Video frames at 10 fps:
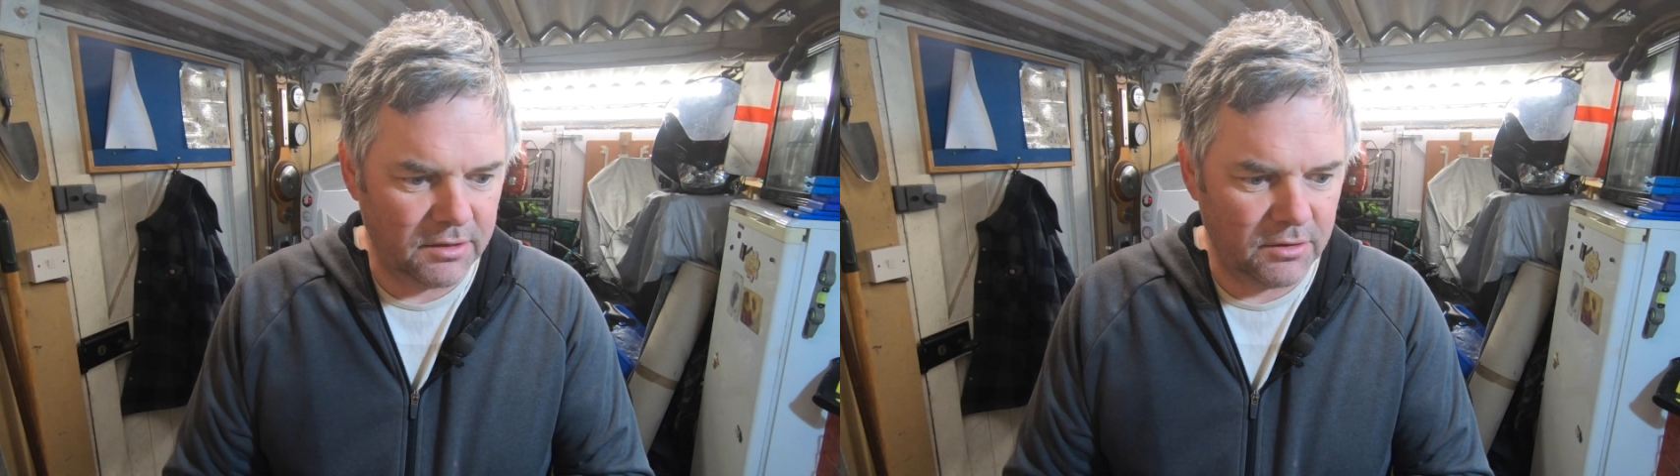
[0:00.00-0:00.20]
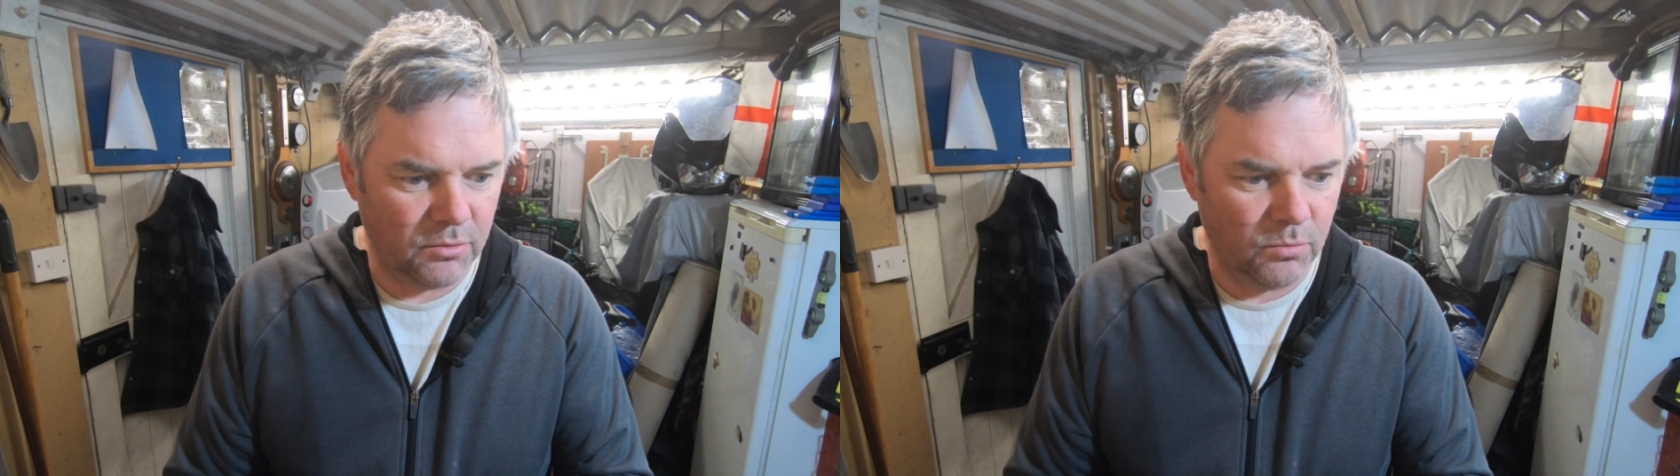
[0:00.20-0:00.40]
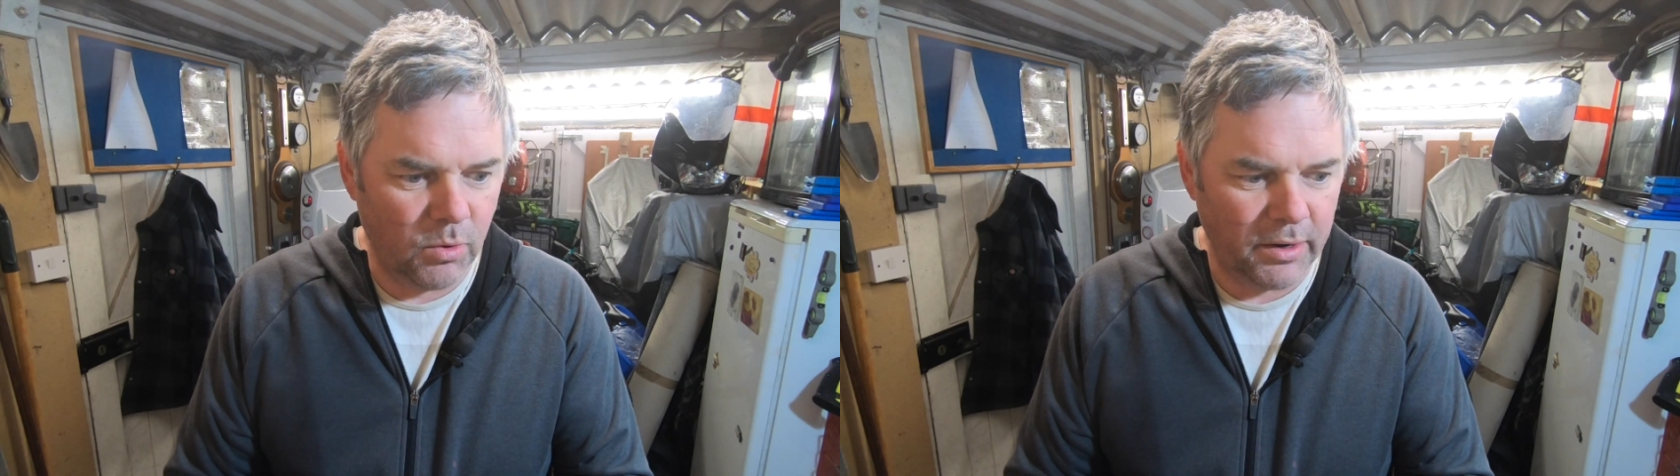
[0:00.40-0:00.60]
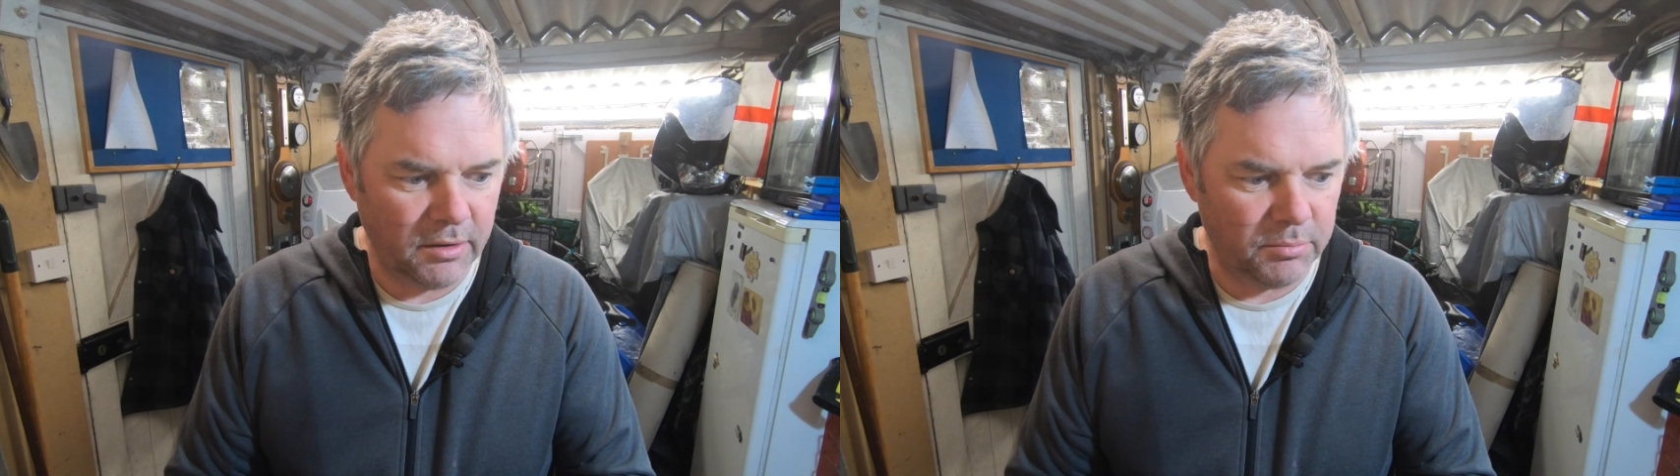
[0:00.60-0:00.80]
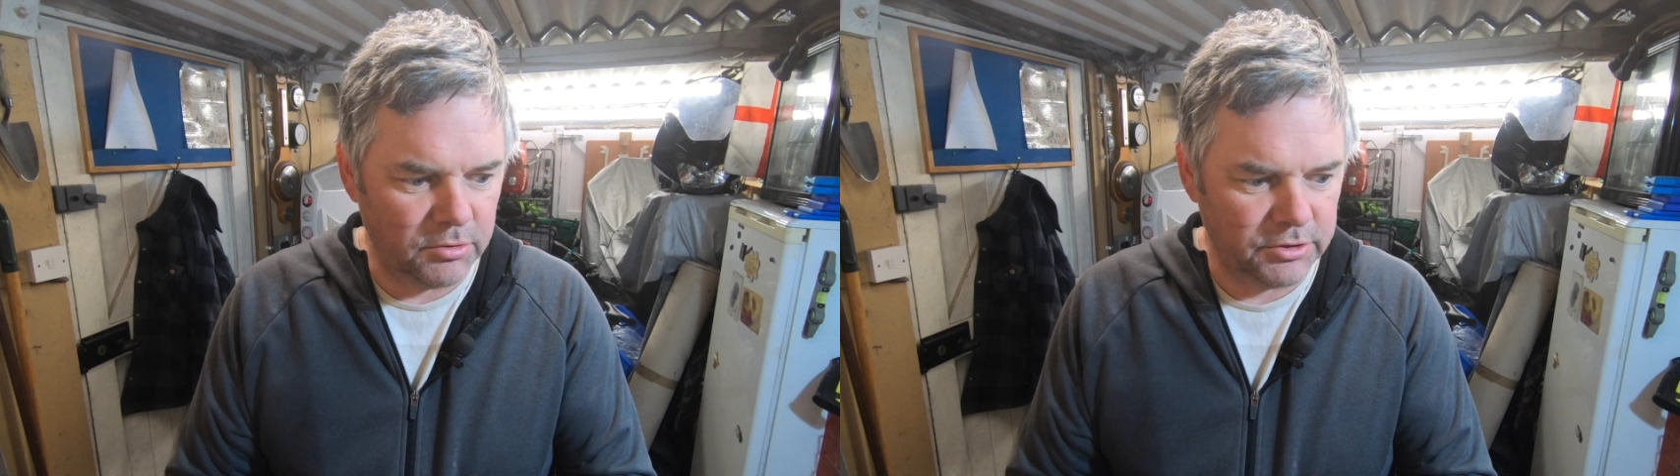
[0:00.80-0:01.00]
wire
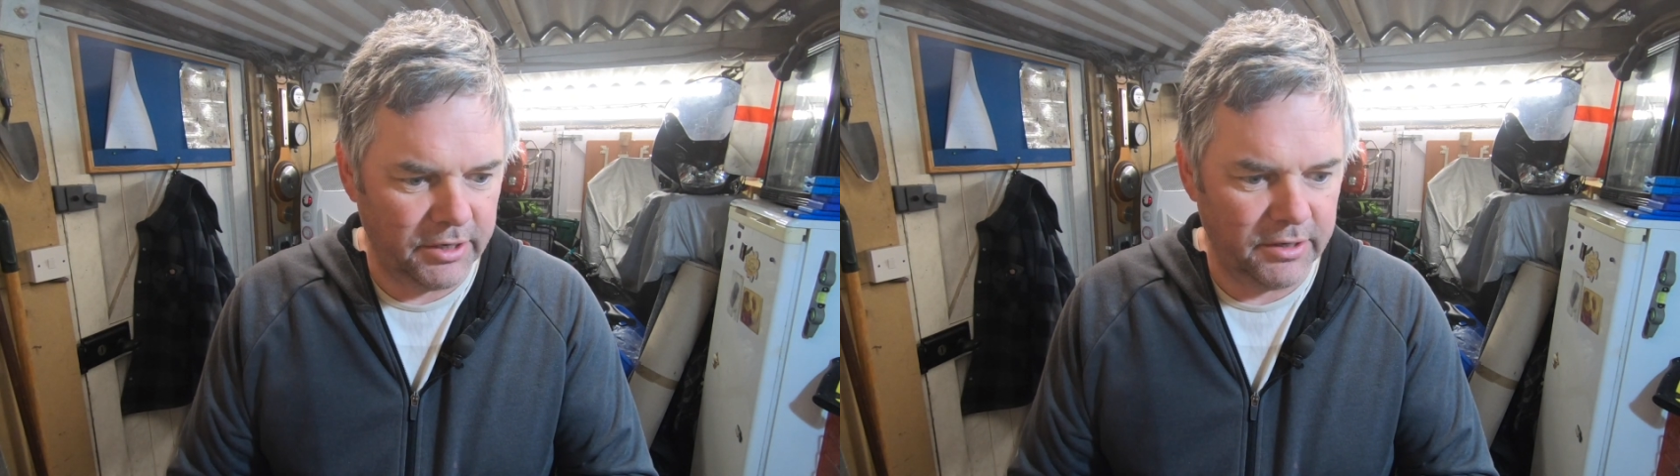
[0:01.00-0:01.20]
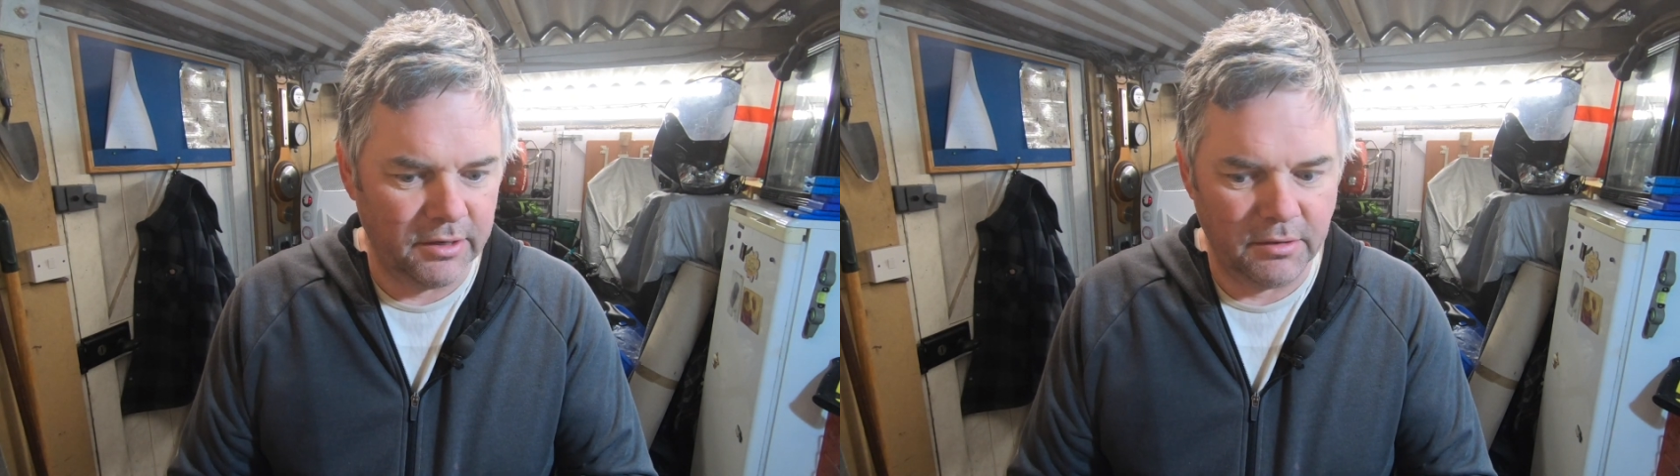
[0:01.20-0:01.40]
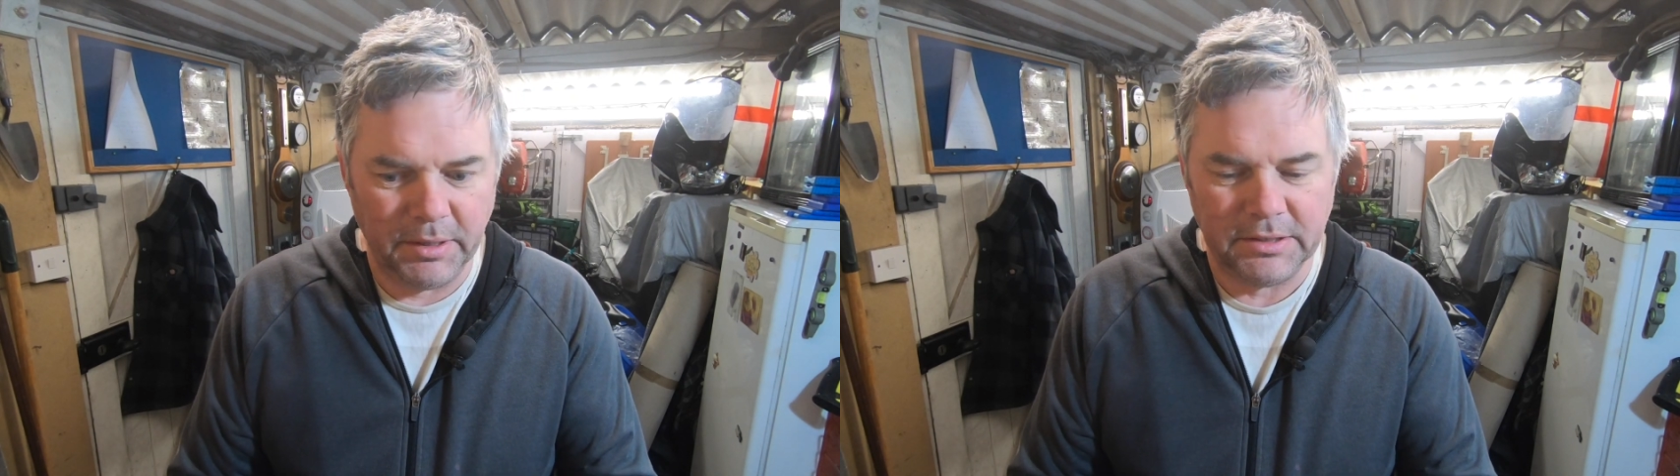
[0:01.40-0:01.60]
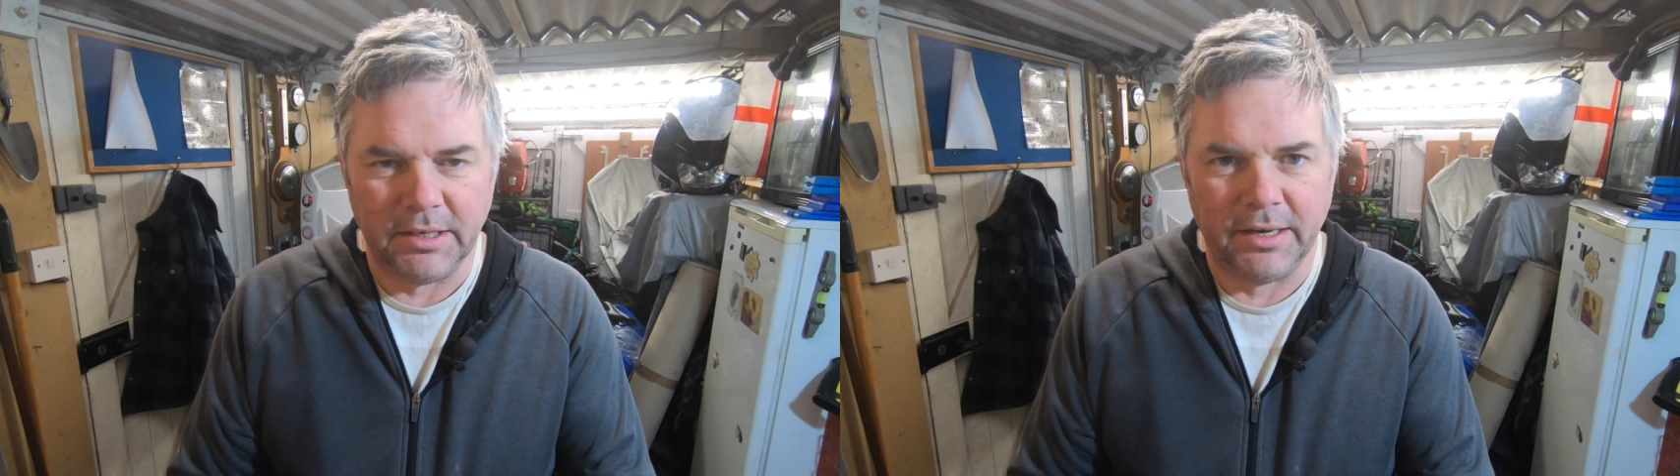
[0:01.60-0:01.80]
brushing the best I